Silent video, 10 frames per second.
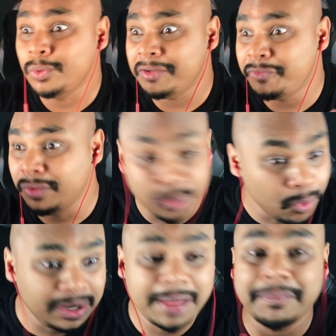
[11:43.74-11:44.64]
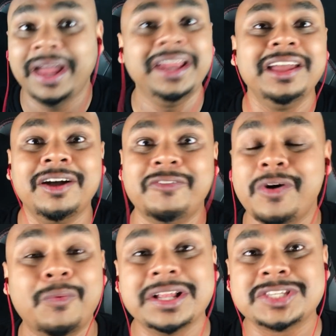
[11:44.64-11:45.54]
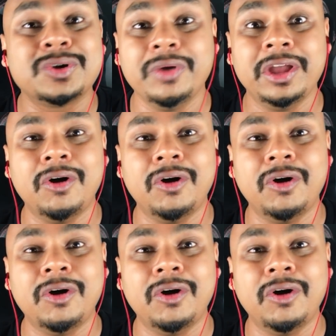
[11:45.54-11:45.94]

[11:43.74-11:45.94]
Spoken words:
who have no damn idea over what's going